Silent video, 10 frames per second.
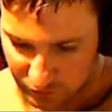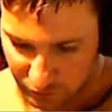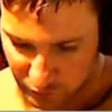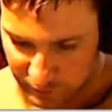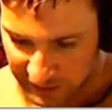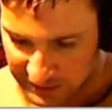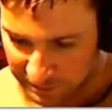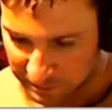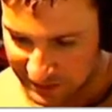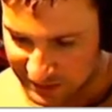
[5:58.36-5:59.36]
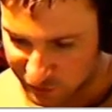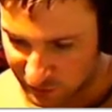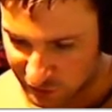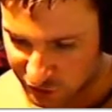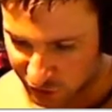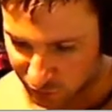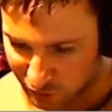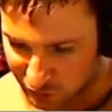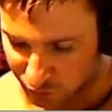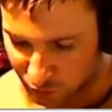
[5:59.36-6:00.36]
Orbat is a basic creature,
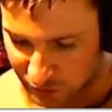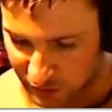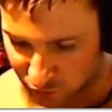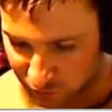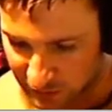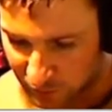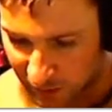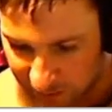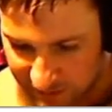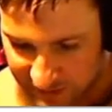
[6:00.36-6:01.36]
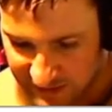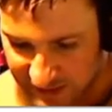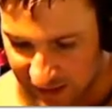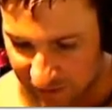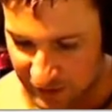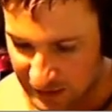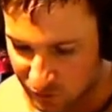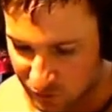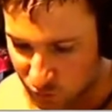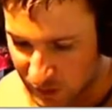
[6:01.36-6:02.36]
which works out really well because it doesn't have
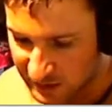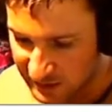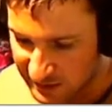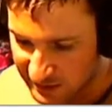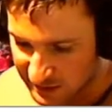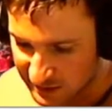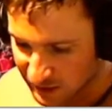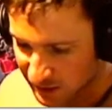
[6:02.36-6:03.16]
any weaknesses.